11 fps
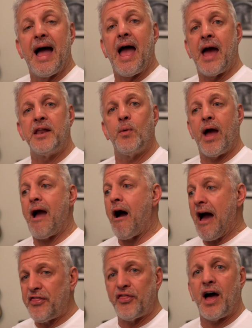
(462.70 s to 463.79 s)
Anyway,
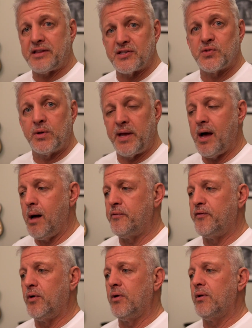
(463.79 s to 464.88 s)
I thought this would be
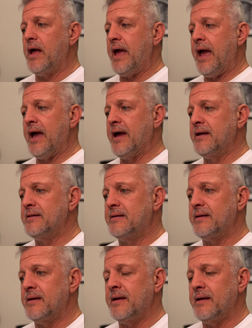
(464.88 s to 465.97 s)
helpful,
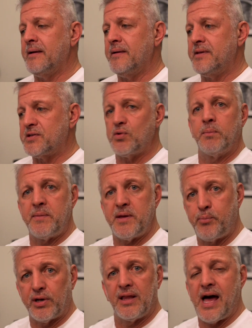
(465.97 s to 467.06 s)
and this will maybe
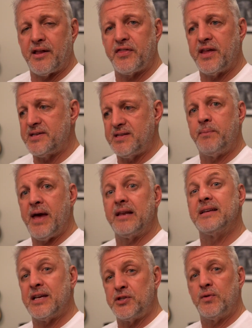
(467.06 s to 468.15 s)
put a lot of things to bed,
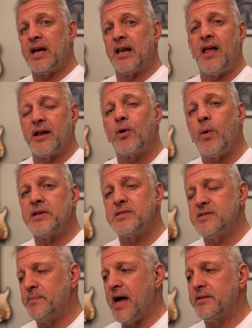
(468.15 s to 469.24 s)
because I do get a lot of
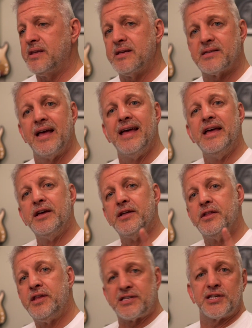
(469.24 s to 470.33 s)
questions about this.
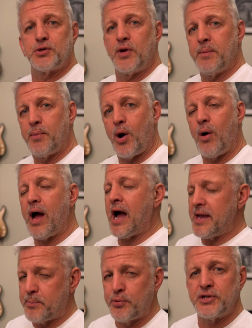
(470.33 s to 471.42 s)
This is Rainbow.
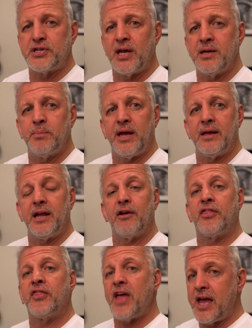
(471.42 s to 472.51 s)
I appreciate you being here.
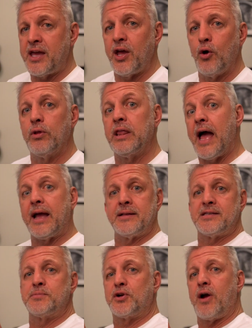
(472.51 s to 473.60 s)
Thank you. Like
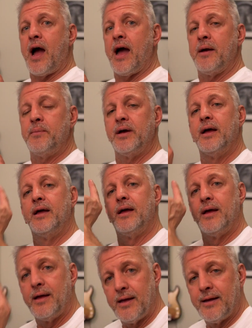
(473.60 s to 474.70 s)
and subscribe,
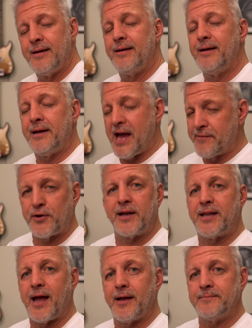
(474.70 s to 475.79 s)
and have a
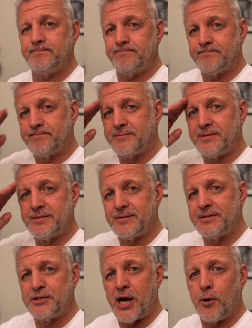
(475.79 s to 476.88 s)
great day.
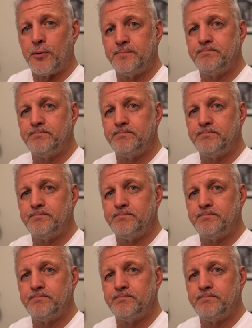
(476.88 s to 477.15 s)
Ciao.